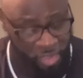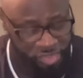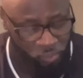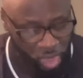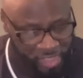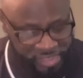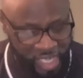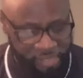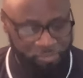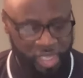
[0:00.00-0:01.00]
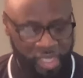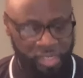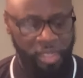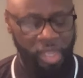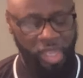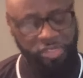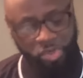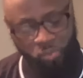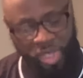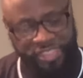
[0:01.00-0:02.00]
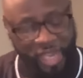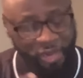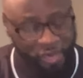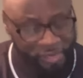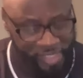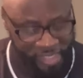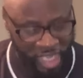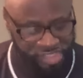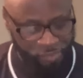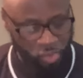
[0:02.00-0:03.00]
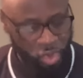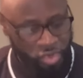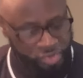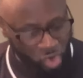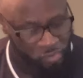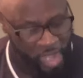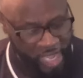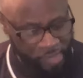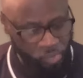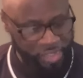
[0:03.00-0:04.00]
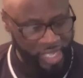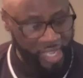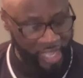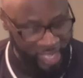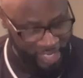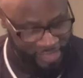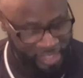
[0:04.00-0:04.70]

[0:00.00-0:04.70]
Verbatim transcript: The ones that been, uh, you know, the ones that heard the gospel, no man when they had